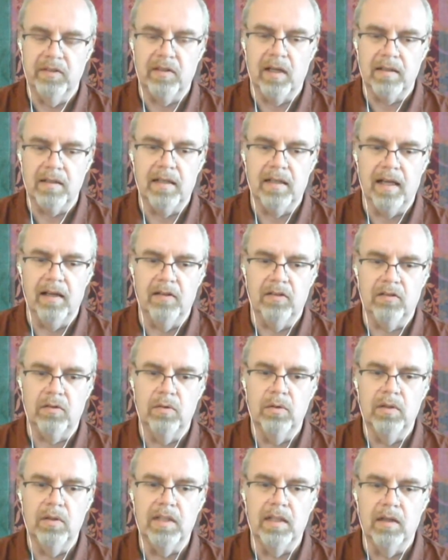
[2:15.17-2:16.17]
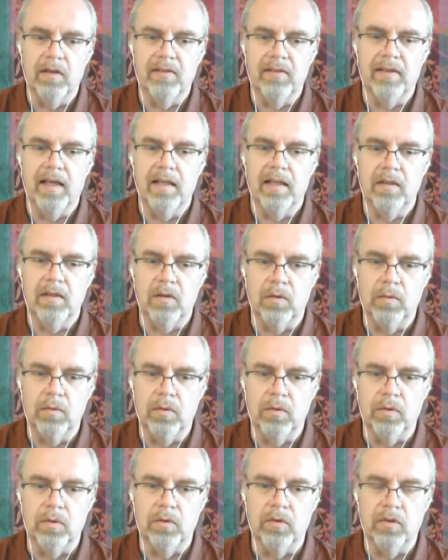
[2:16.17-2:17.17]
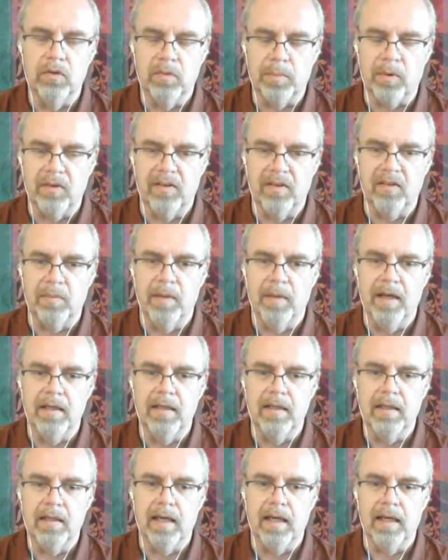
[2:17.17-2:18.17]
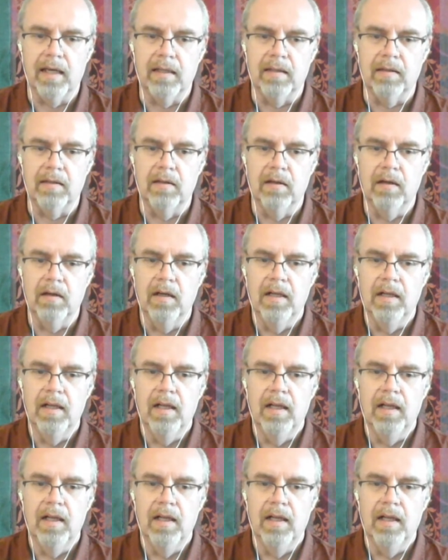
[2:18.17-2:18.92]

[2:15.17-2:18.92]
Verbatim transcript: we started soon in Lausanne to, to use process mining, and uh,